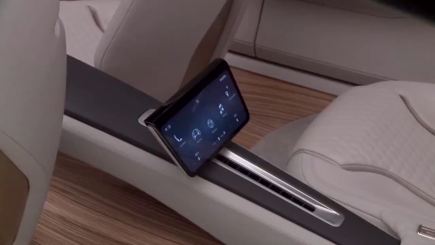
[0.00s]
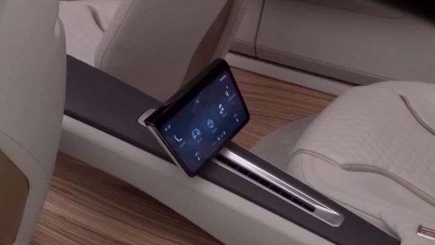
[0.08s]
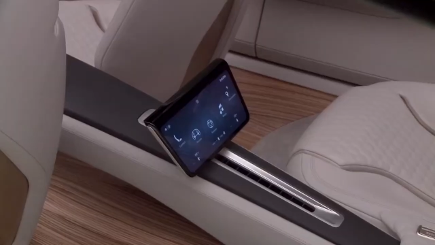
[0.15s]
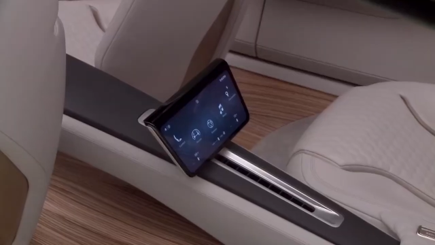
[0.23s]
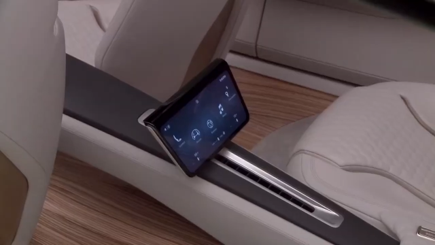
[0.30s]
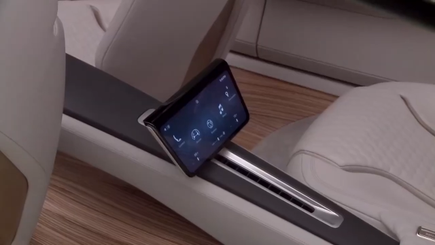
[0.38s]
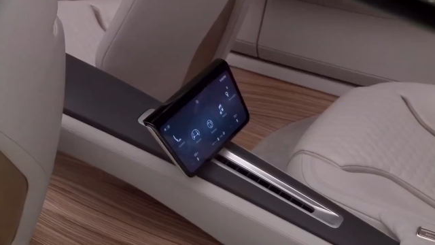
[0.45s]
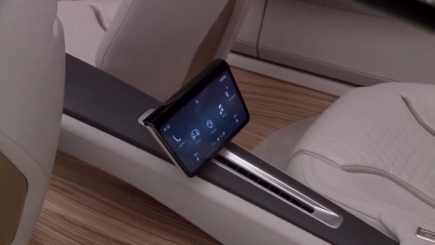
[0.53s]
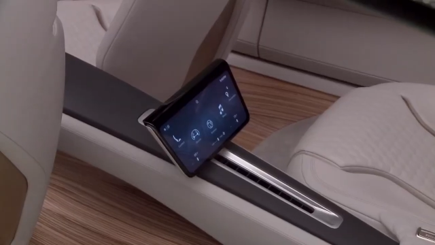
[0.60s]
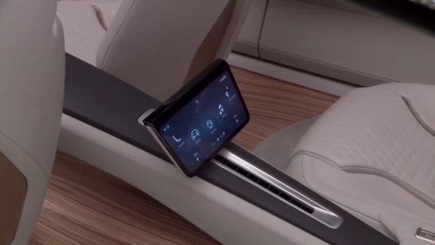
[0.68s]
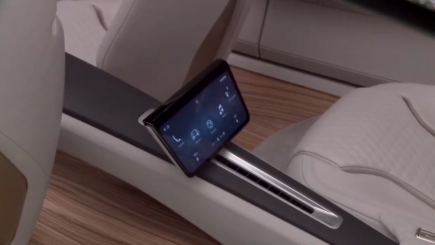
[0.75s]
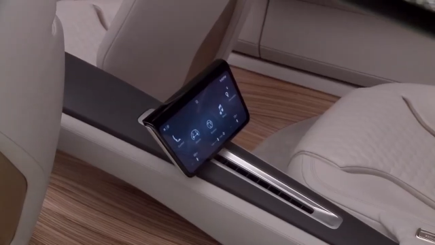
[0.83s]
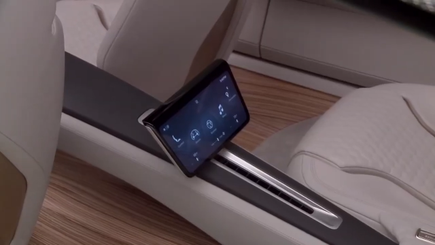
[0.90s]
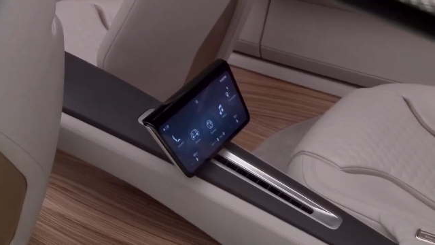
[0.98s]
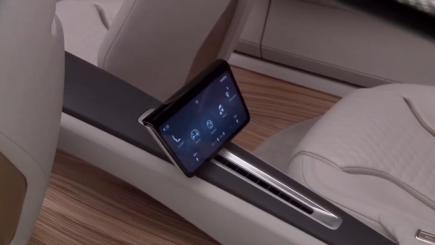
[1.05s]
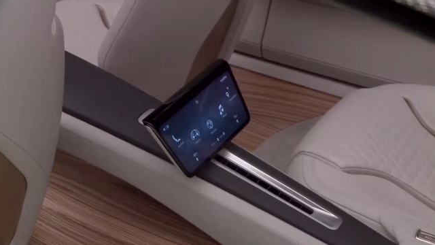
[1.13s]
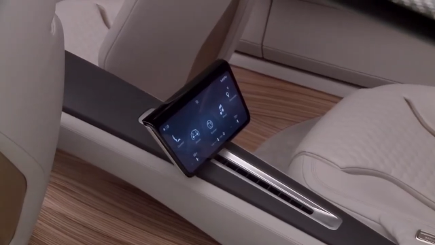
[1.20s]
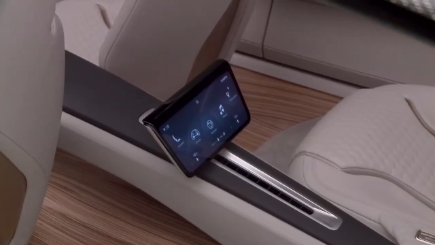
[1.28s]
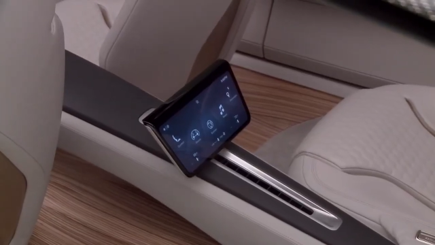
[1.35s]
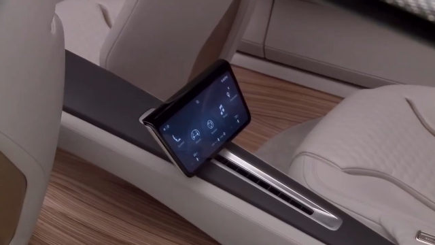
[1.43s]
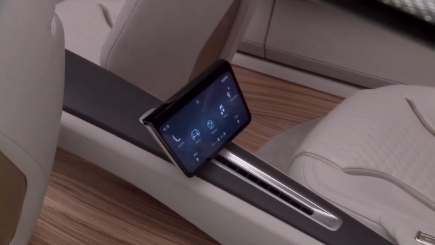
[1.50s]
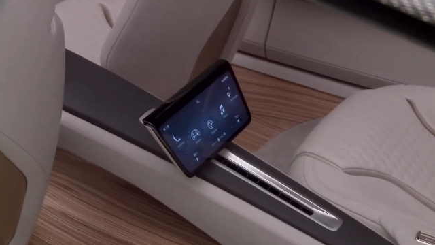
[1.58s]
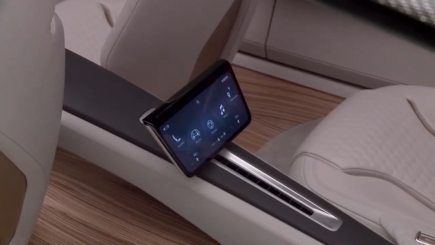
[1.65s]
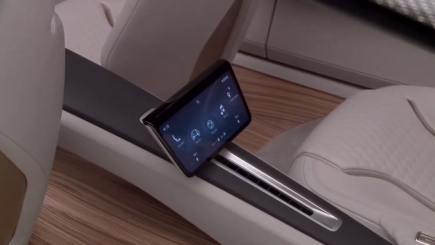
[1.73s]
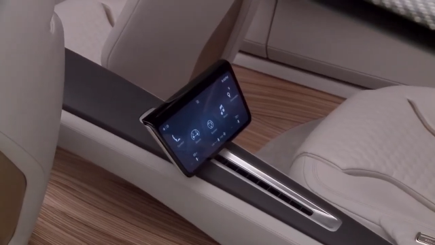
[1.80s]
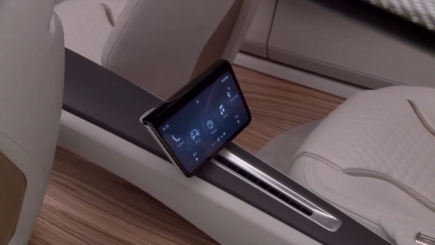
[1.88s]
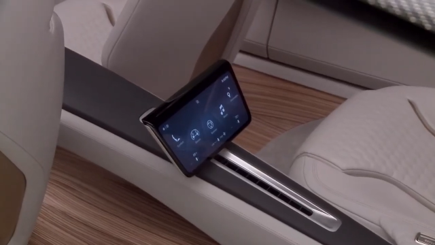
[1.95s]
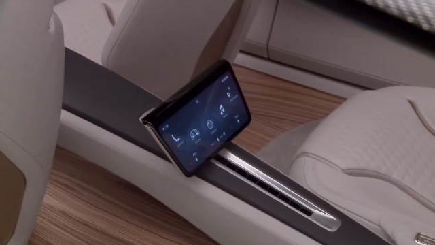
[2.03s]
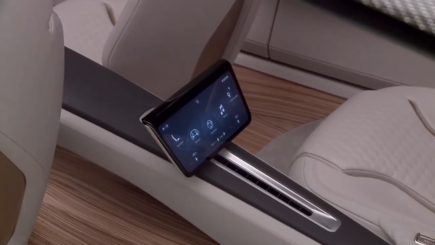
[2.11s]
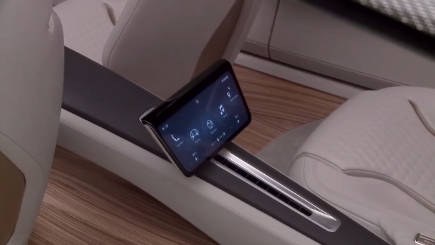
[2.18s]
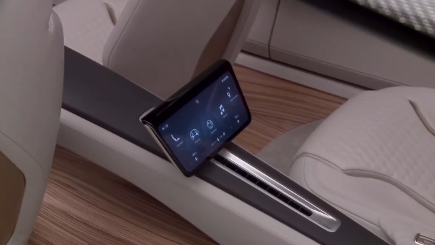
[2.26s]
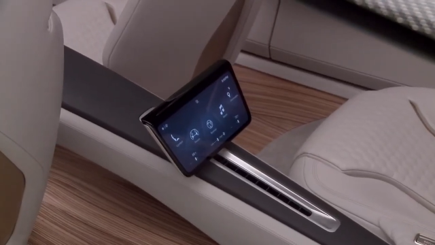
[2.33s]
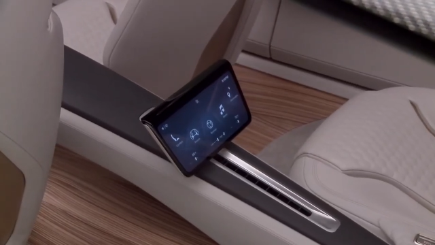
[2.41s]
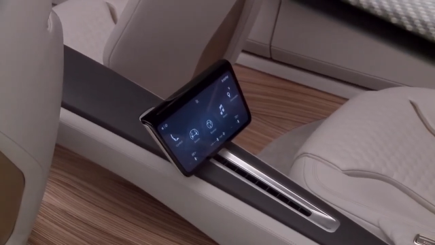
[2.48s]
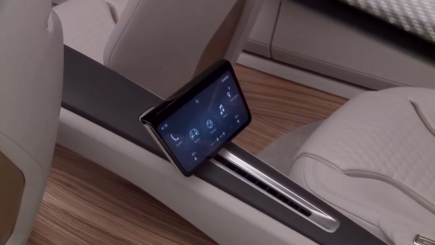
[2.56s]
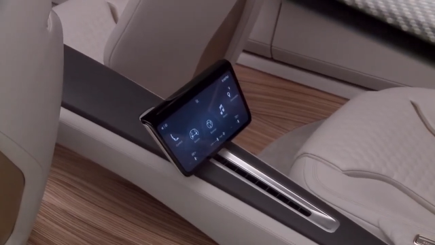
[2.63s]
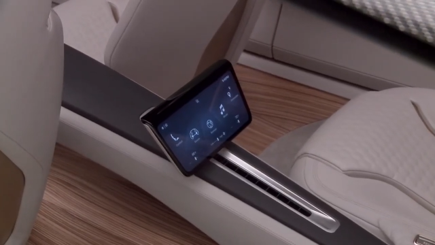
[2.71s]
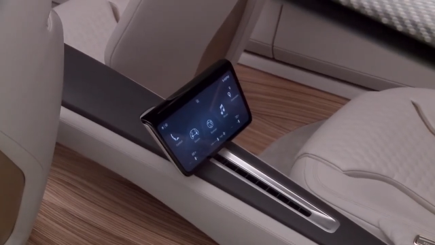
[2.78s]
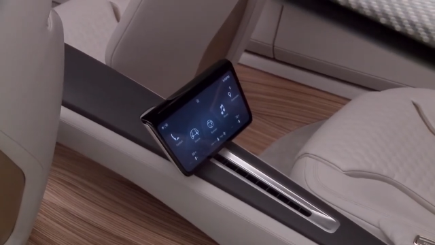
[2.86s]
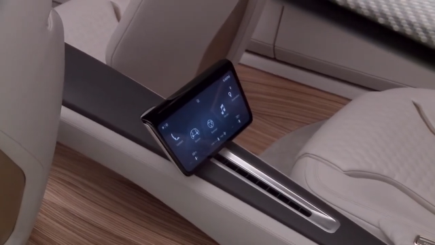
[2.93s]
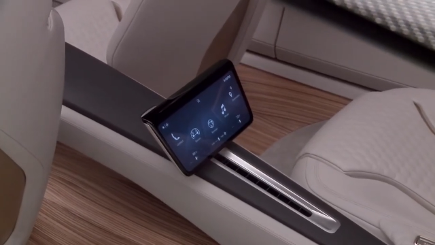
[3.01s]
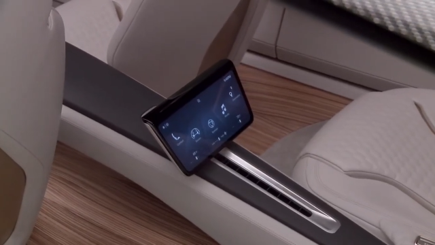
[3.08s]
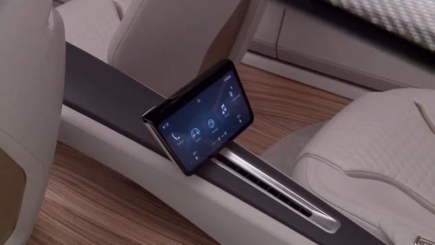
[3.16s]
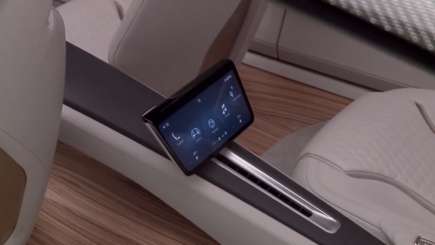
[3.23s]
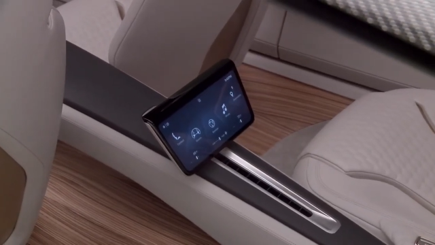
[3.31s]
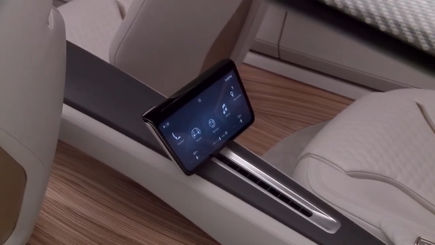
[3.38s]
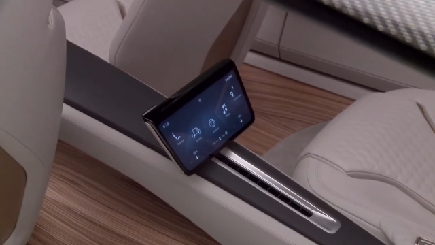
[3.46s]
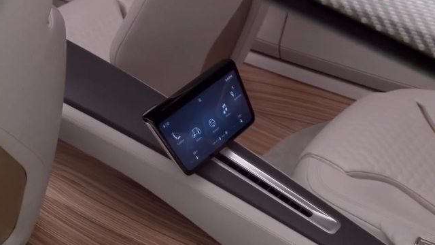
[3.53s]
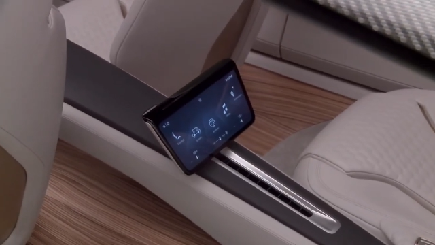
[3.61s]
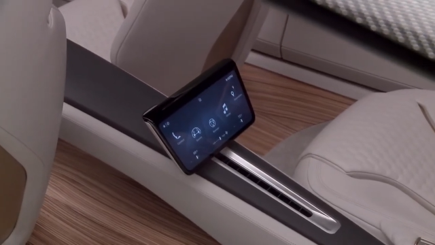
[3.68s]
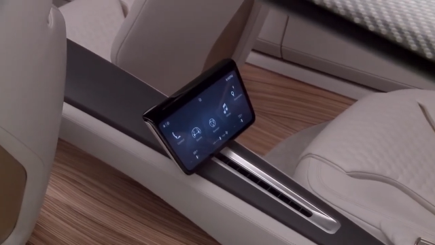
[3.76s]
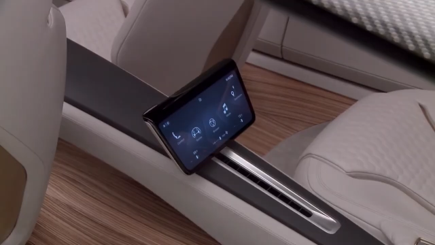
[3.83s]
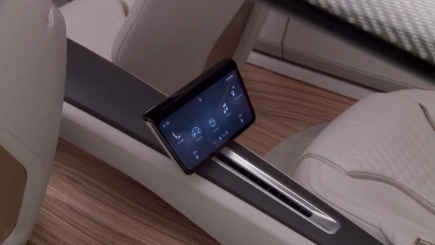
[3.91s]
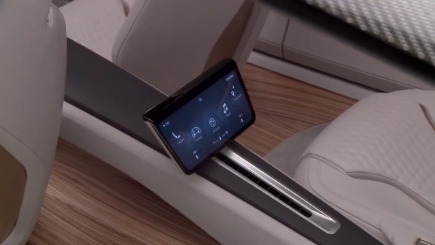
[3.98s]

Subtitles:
[unreadable: no face in view]